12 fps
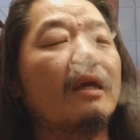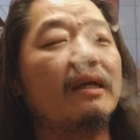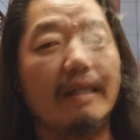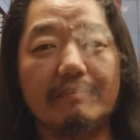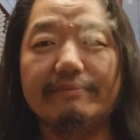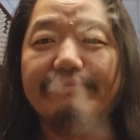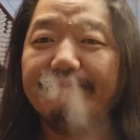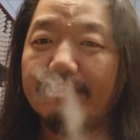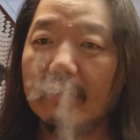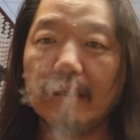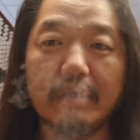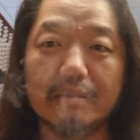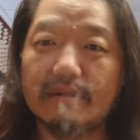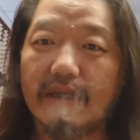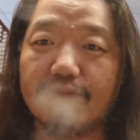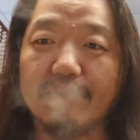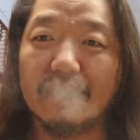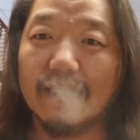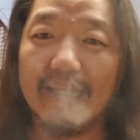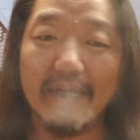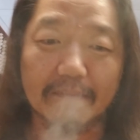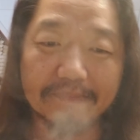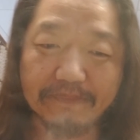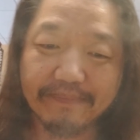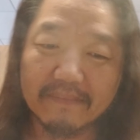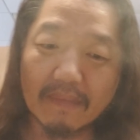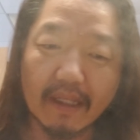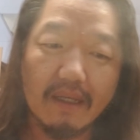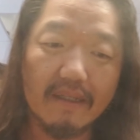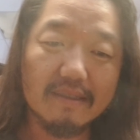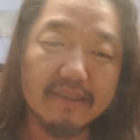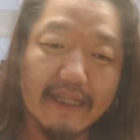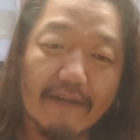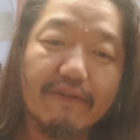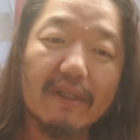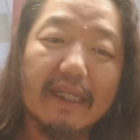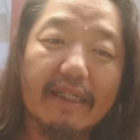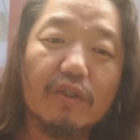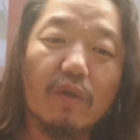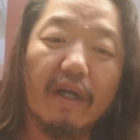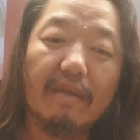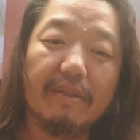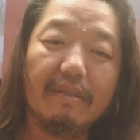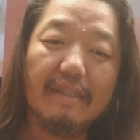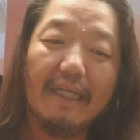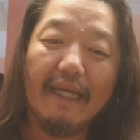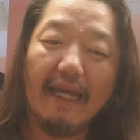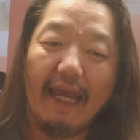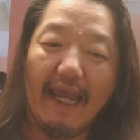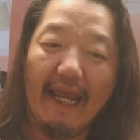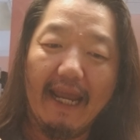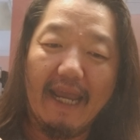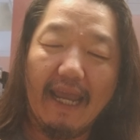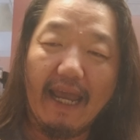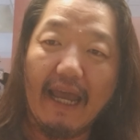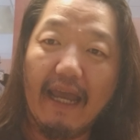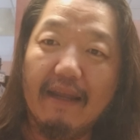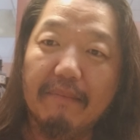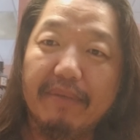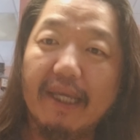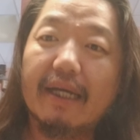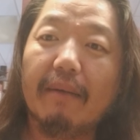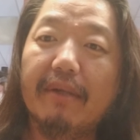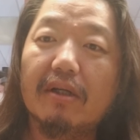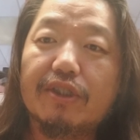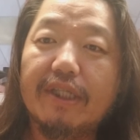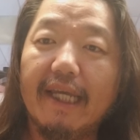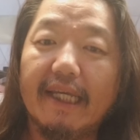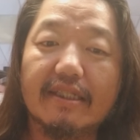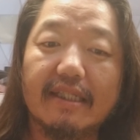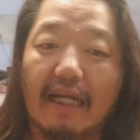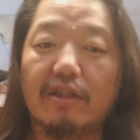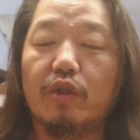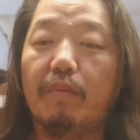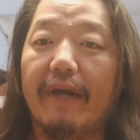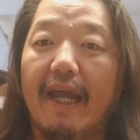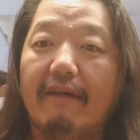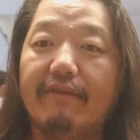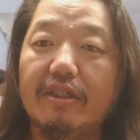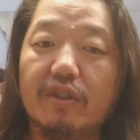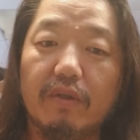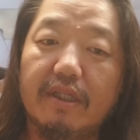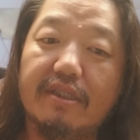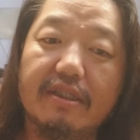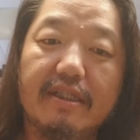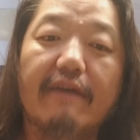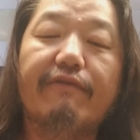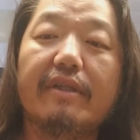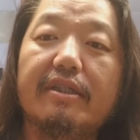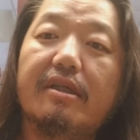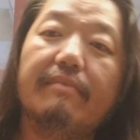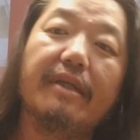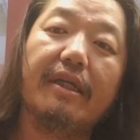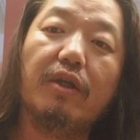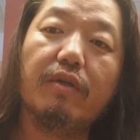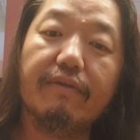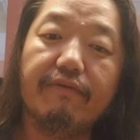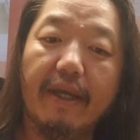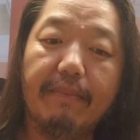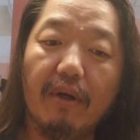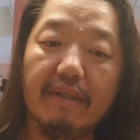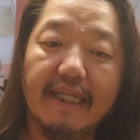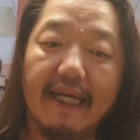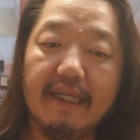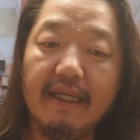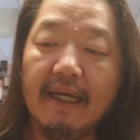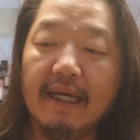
Yep, definitely there. Definitely enjoyable being a milkshake, it's not super heavy, so this is definitely something you could vape all day,